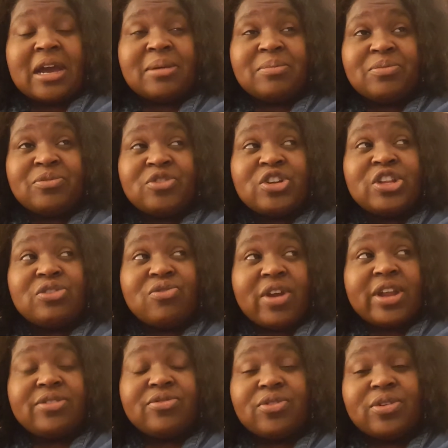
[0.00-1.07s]
I'm really
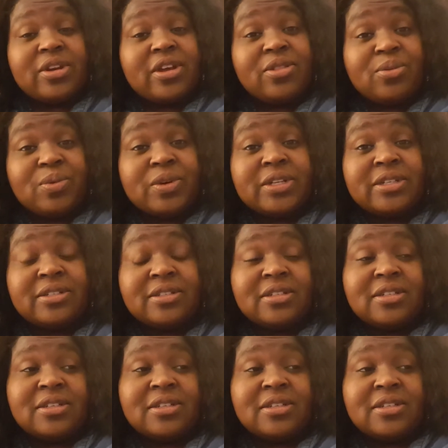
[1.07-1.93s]
ready for another one.